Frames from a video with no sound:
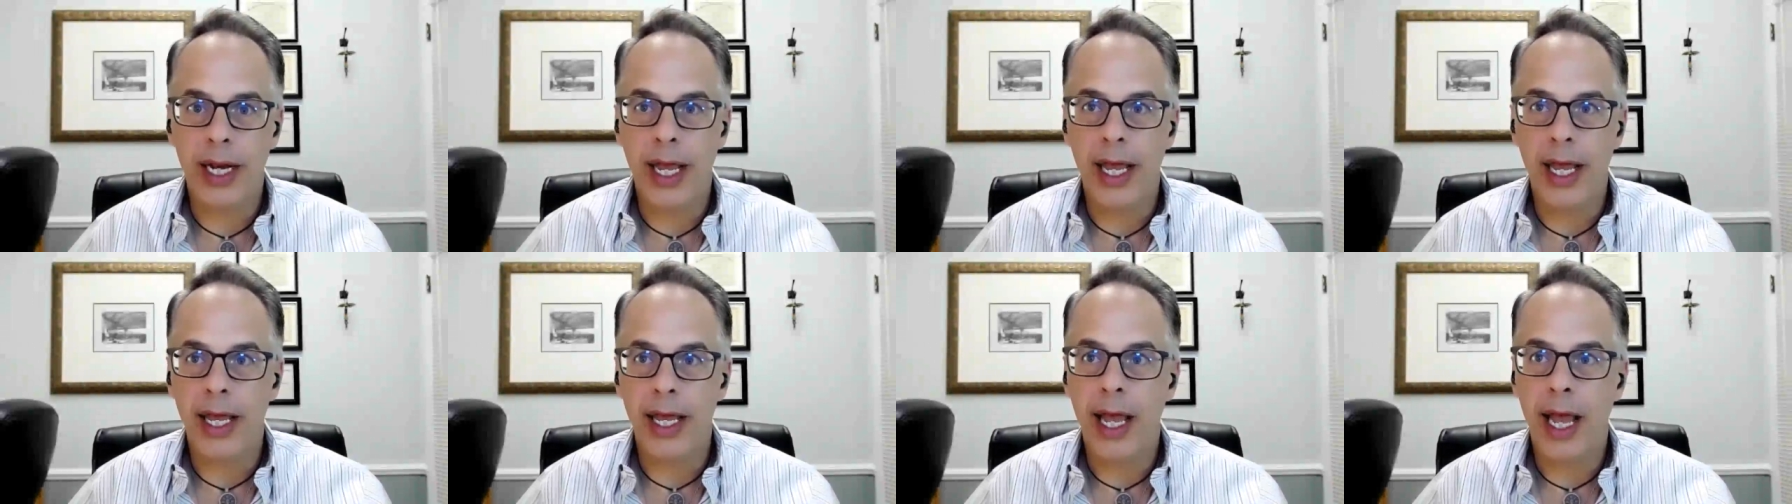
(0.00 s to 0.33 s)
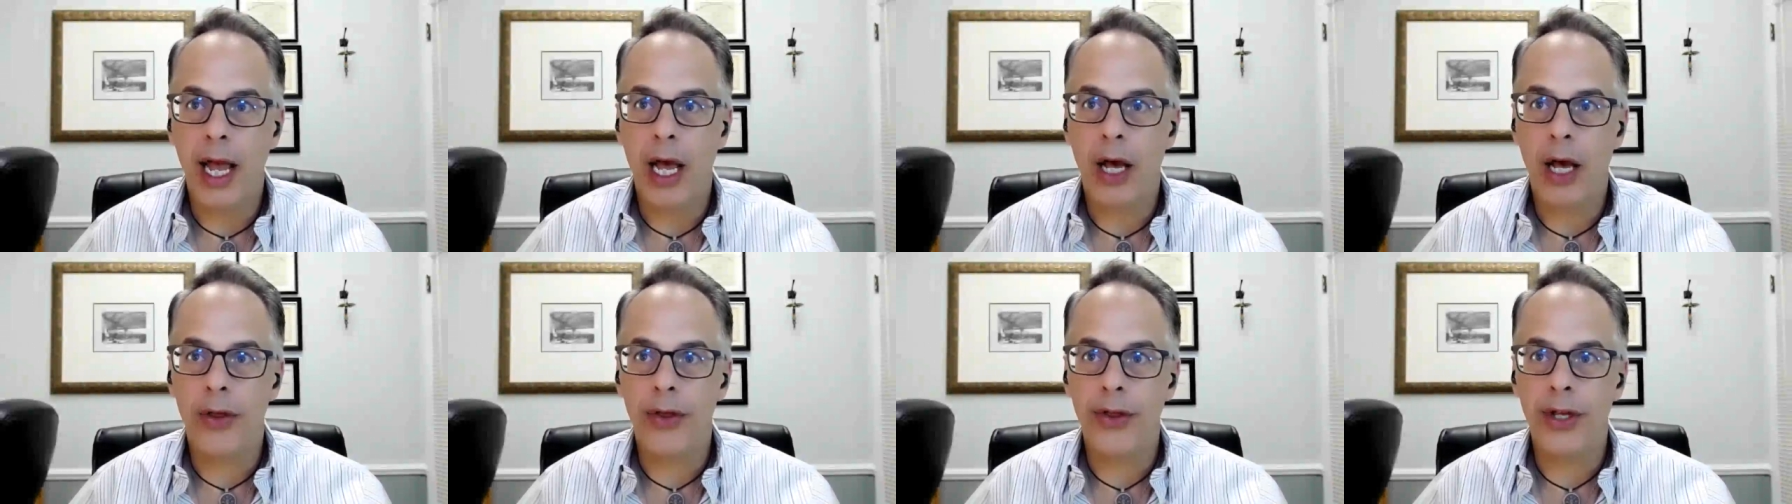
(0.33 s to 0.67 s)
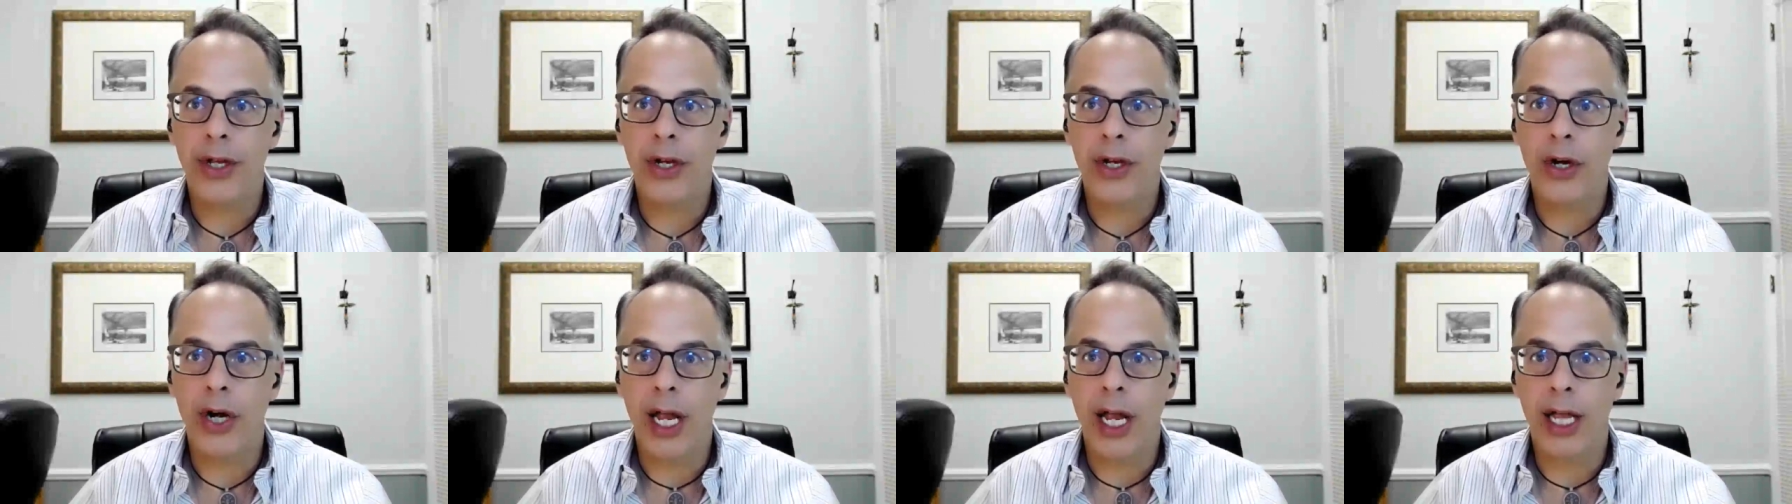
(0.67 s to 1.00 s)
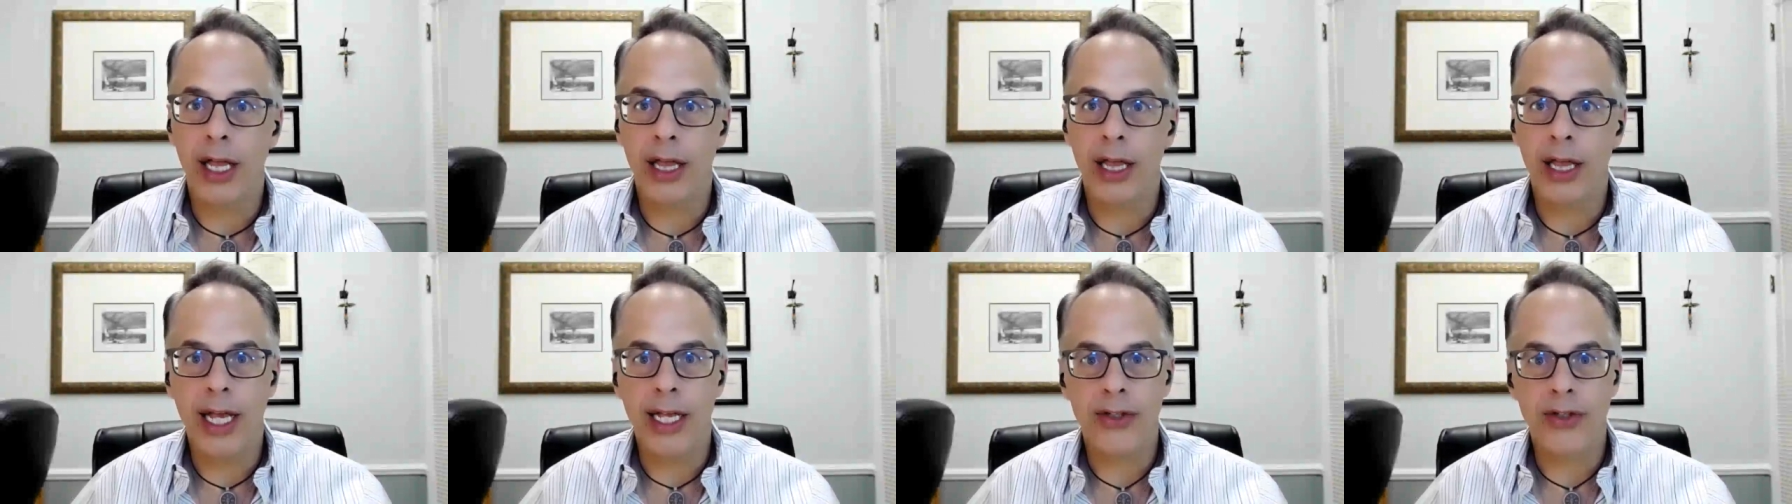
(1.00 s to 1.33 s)
a healthier
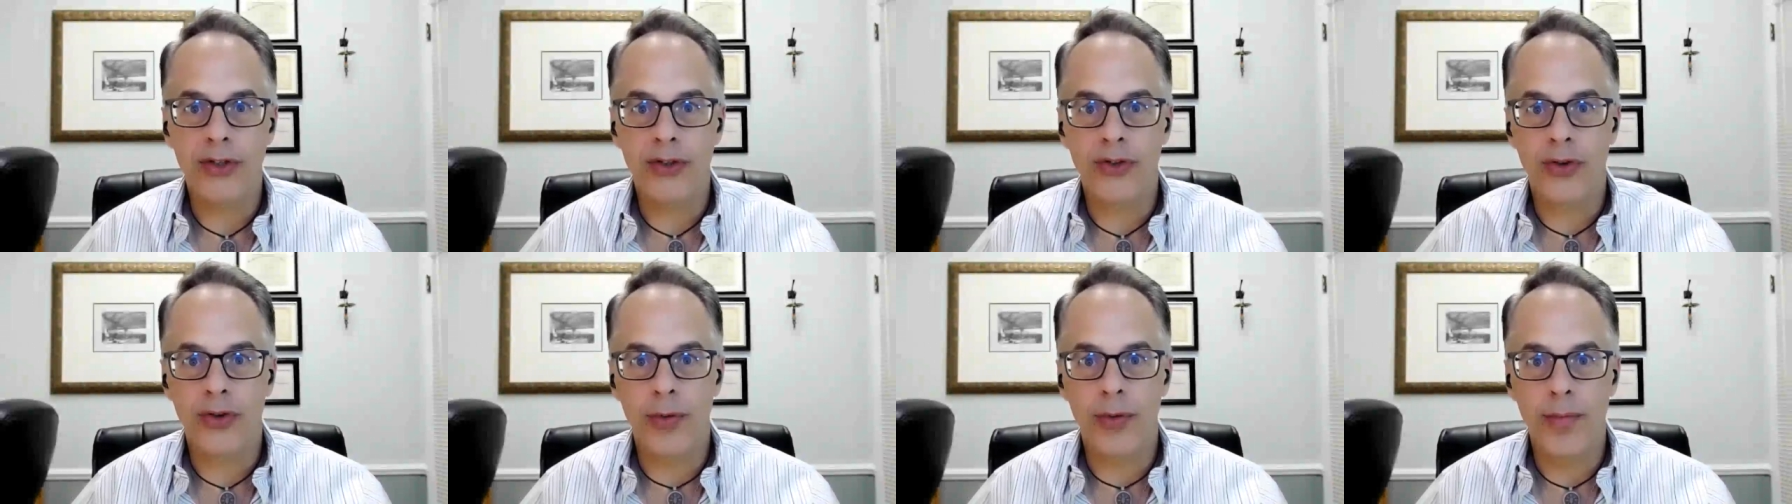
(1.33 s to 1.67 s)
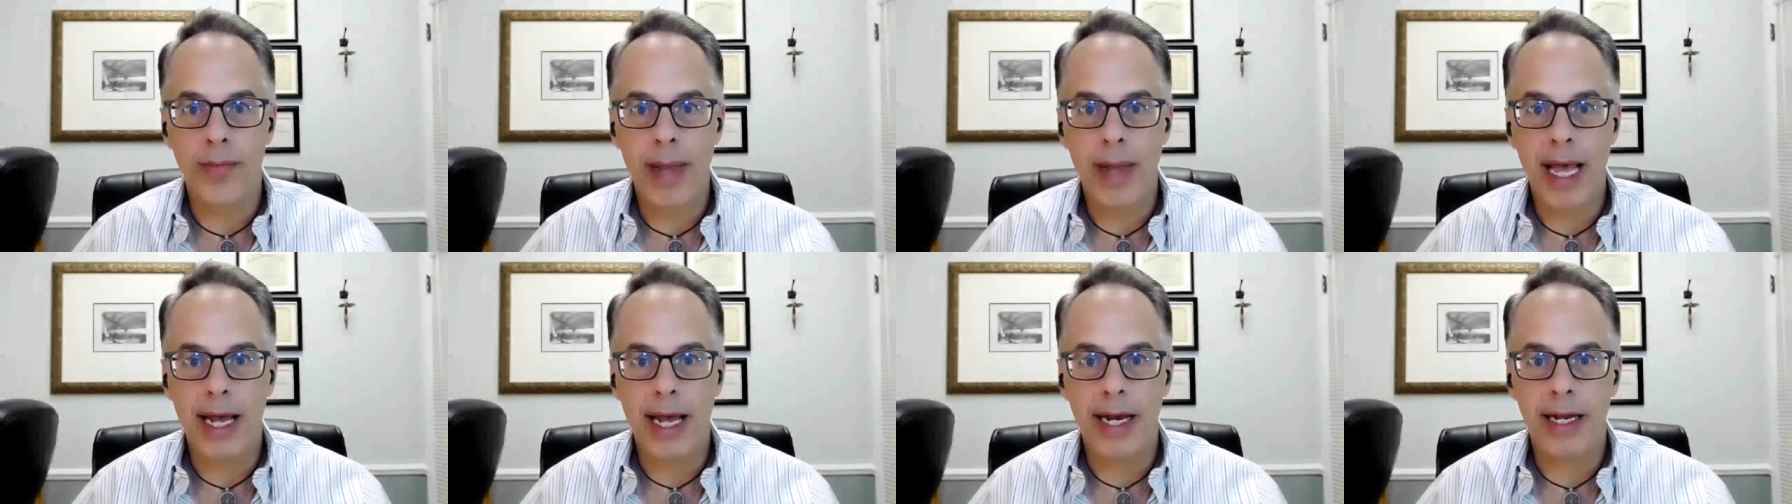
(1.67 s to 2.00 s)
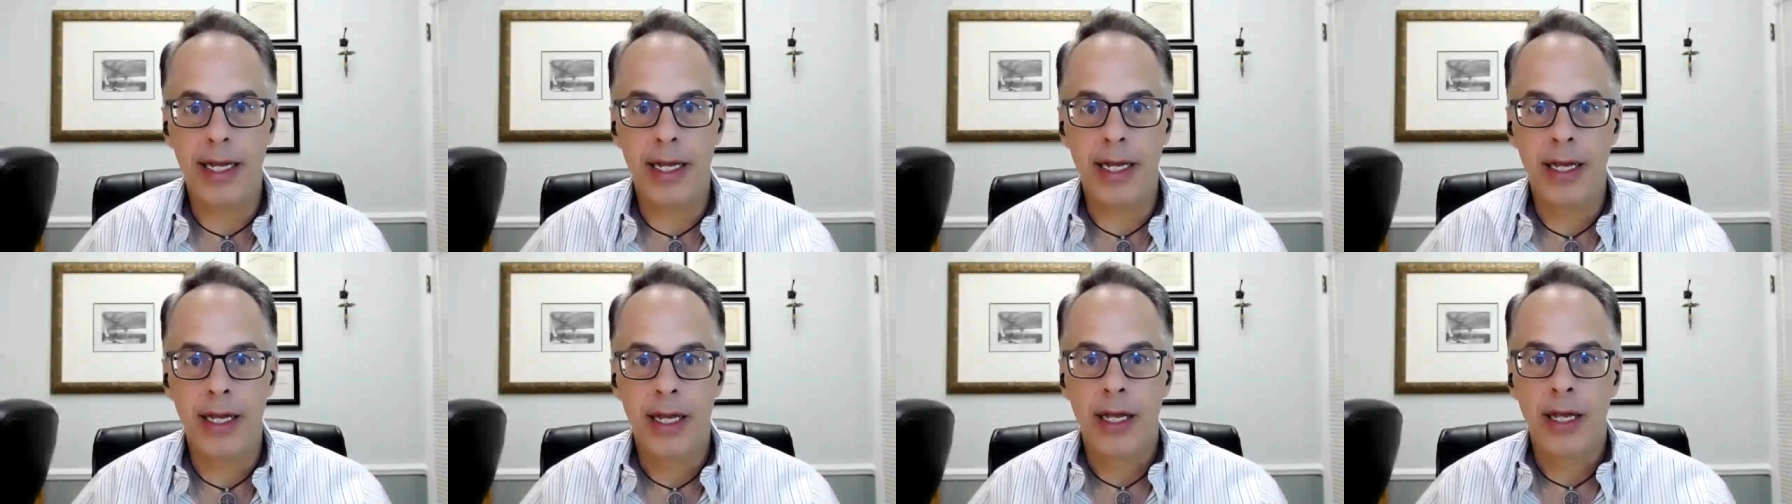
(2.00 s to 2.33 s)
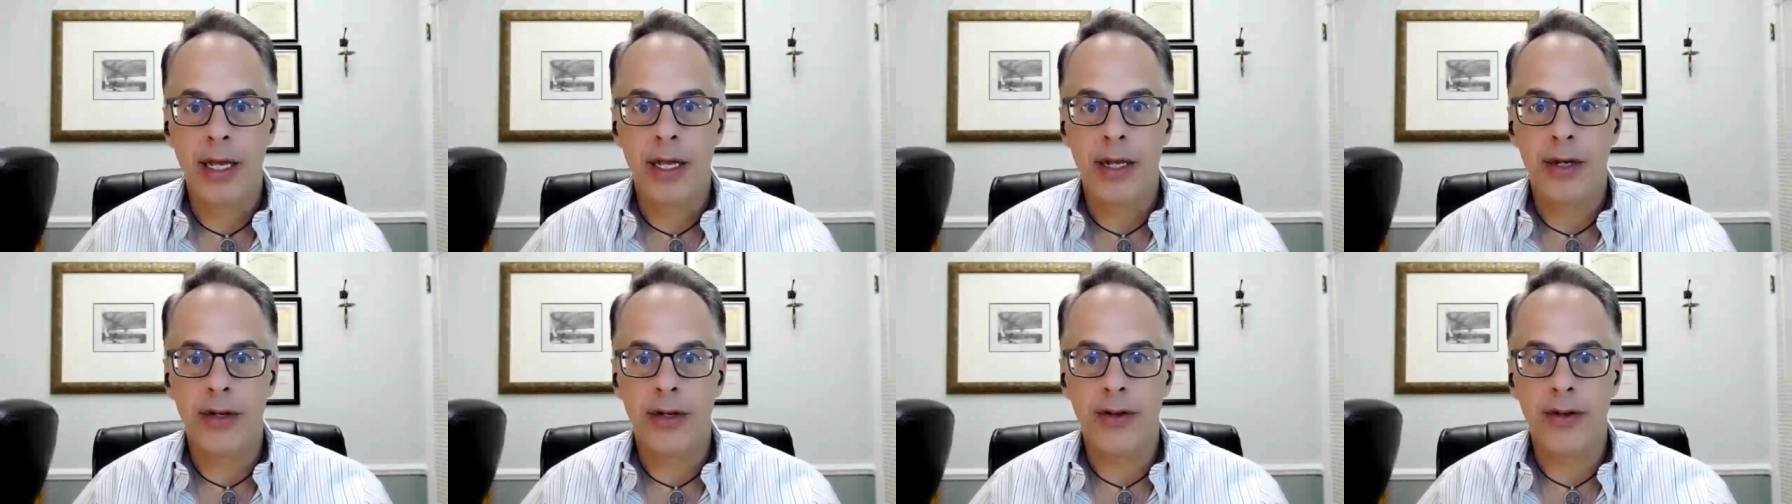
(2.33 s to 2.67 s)
and less traumatic
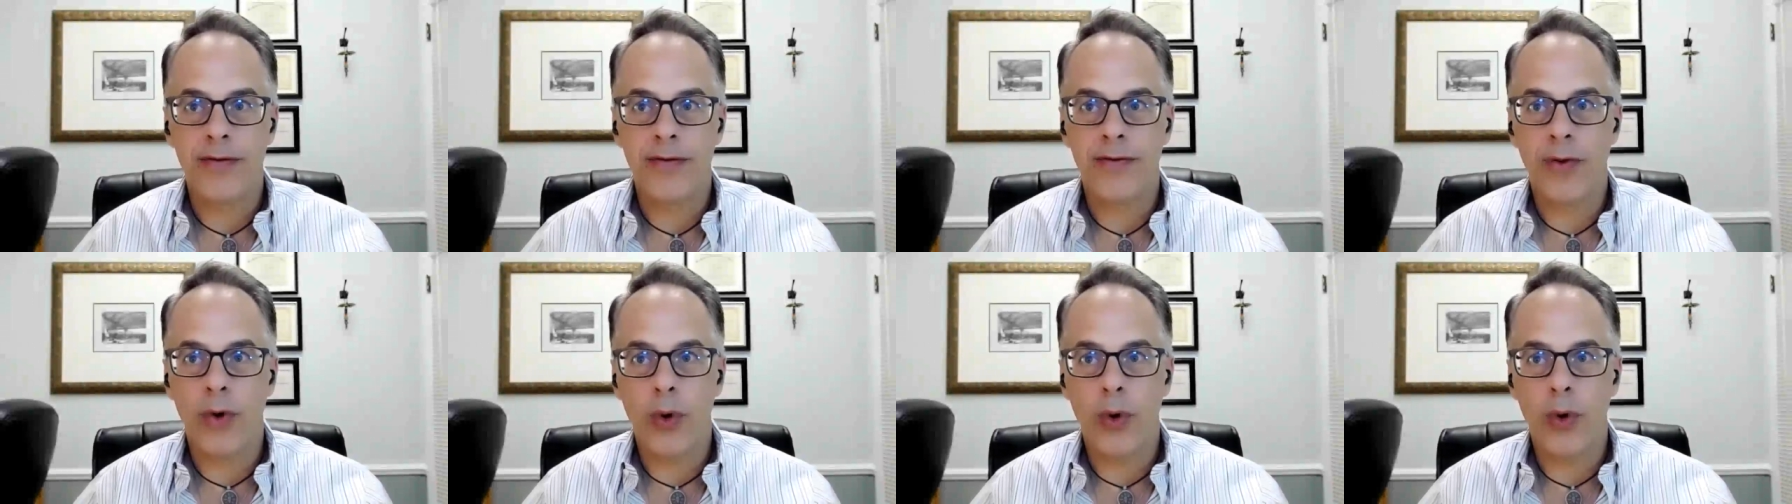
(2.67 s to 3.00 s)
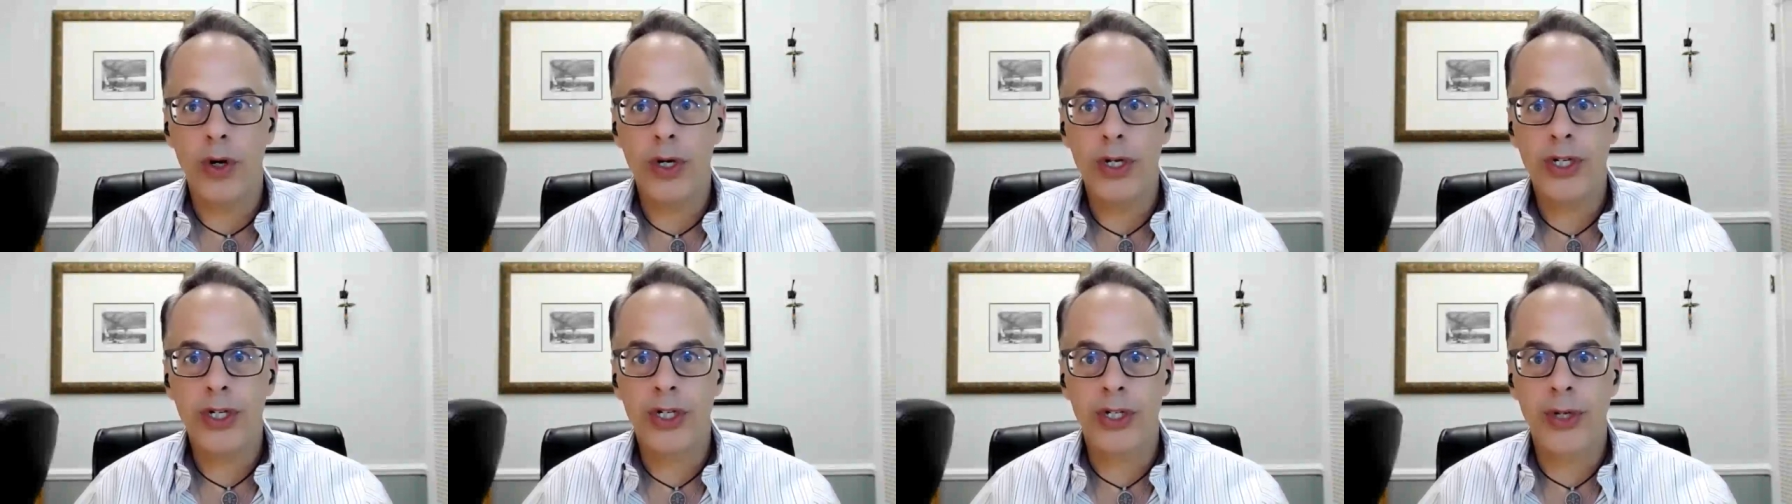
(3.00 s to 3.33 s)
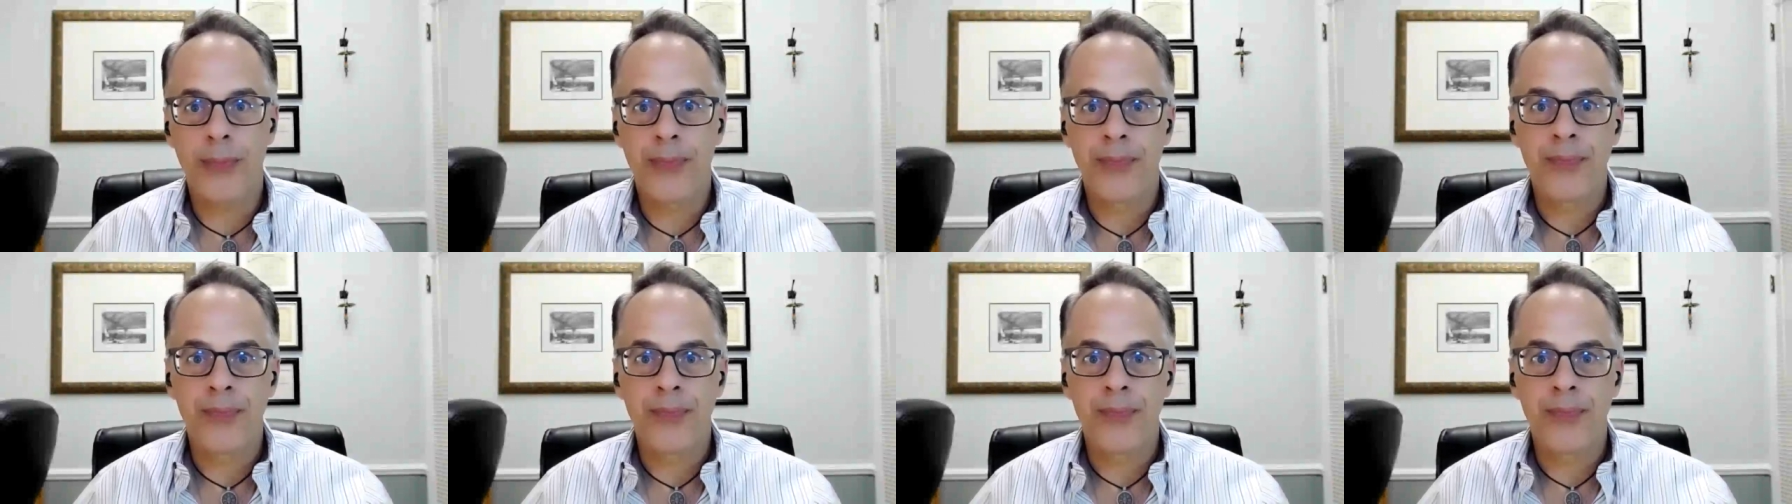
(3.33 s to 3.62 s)
divorce.